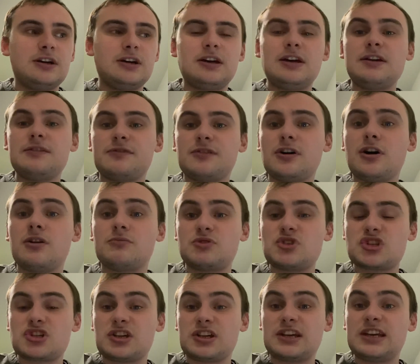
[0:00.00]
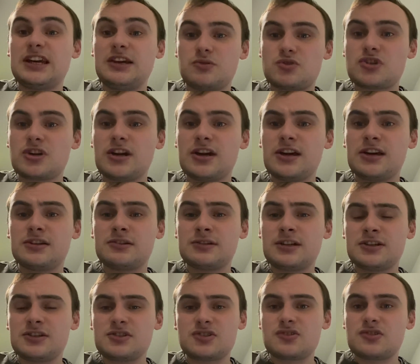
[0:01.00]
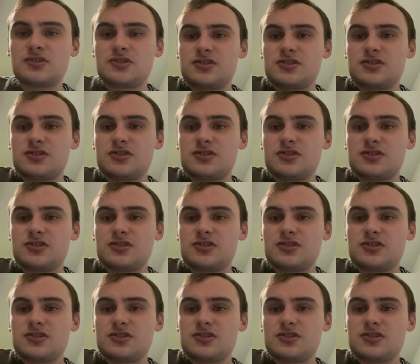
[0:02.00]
if not, I'm just going to keep trying,